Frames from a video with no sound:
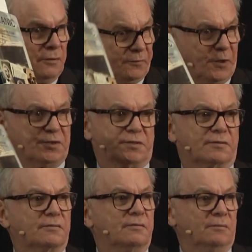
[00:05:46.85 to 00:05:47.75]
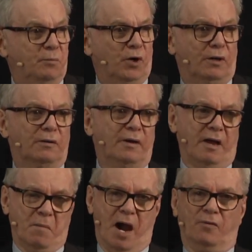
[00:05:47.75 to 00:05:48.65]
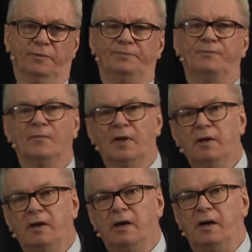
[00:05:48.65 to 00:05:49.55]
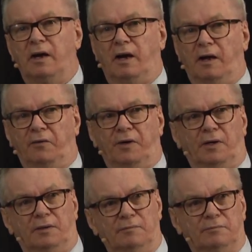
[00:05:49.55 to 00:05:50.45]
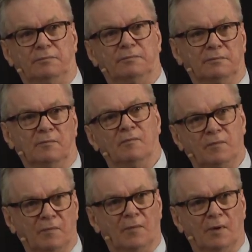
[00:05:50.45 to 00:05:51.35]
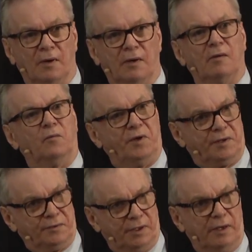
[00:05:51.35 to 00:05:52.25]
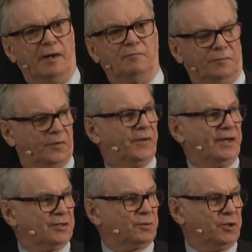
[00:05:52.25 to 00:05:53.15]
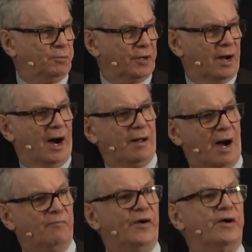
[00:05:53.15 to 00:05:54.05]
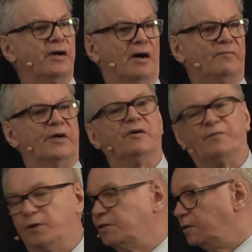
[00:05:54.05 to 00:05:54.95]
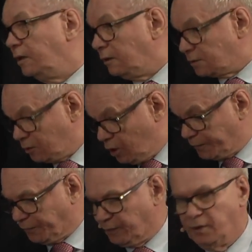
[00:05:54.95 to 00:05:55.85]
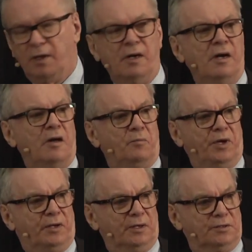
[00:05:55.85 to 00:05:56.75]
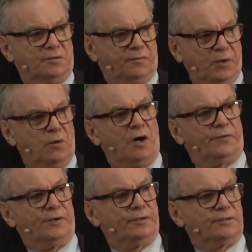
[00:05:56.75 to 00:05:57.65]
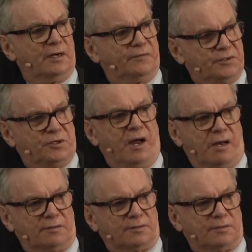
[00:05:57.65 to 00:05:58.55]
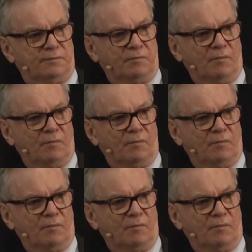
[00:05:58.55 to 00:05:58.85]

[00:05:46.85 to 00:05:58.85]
the first book came out. And uh, we continue. The thing is, when you put out, I, I'm, very, I'm very fortunate as an author because few authors have the chance